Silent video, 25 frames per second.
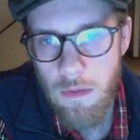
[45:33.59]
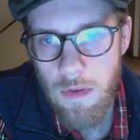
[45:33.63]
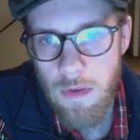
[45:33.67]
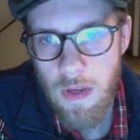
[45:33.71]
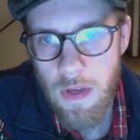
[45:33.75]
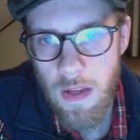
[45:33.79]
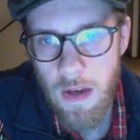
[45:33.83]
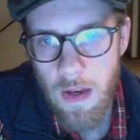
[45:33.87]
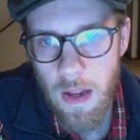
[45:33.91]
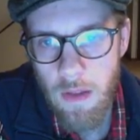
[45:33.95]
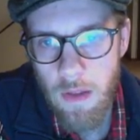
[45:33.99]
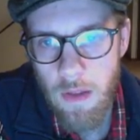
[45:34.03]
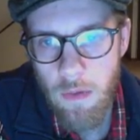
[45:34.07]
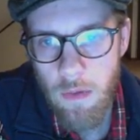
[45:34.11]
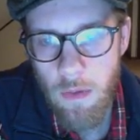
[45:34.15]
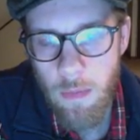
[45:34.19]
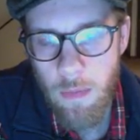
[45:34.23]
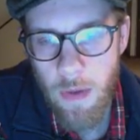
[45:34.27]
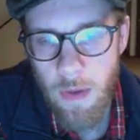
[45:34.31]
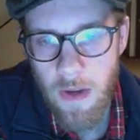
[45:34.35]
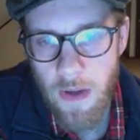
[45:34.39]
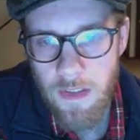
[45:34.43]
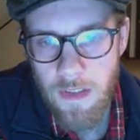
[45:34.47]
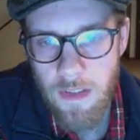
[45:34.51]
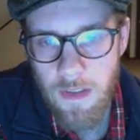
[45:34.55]
DNA through the
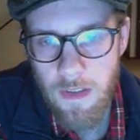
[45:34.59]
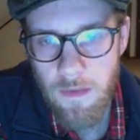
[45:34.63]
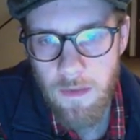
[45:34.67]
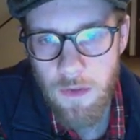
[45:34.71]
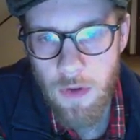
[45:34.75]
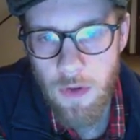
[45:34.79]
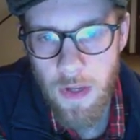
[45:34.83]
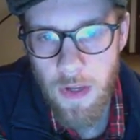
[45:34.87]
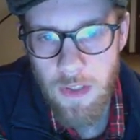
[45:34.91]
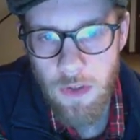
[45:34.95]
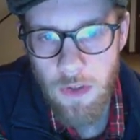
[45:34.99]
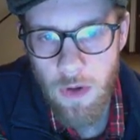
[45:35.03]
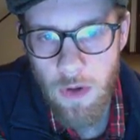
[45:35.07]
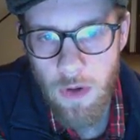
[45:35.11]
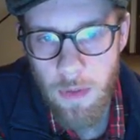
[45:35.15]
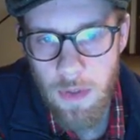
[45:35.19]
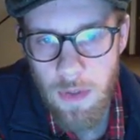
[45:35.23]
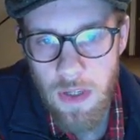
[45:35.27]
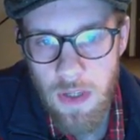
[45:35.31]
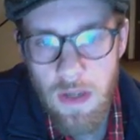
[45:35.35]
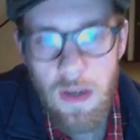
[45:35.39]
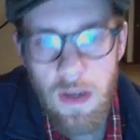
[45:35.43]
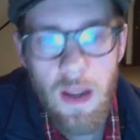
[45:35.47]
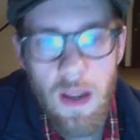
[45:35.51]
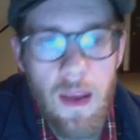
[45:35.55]
process of
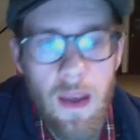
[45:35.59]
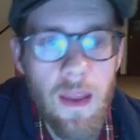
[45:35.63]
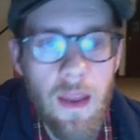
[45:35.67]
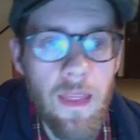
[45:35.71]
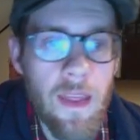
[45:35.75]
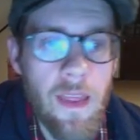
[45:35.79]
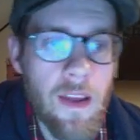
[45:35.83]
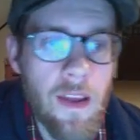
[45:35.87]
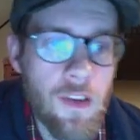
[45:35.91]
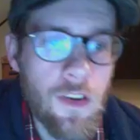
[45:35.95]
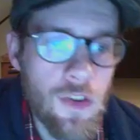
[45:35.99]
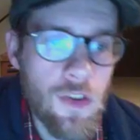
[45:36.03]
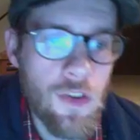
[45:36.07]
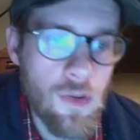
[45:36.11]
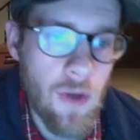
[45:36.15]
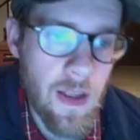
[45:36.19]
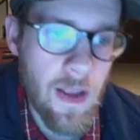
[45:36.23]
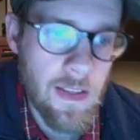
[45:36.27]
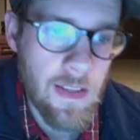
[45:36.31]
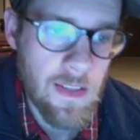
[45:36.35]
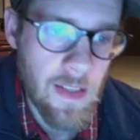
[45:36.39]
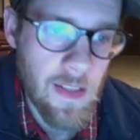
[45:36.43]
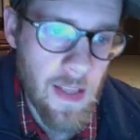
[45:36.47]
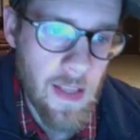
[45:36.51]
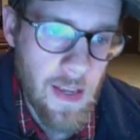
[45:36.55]
transcription and then
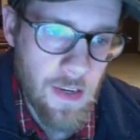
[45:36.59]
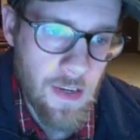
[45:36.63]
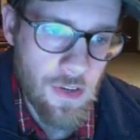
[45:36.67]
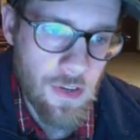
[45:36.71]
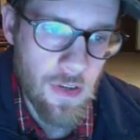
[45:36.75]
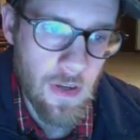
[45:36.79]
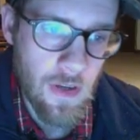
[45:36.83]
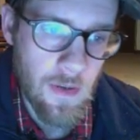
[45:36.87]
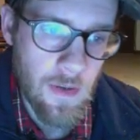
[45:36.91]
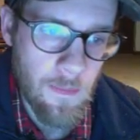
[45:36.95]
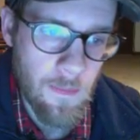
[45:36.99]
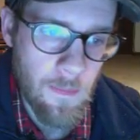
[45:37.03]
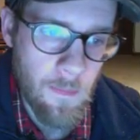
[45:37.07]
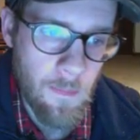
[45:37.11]
translation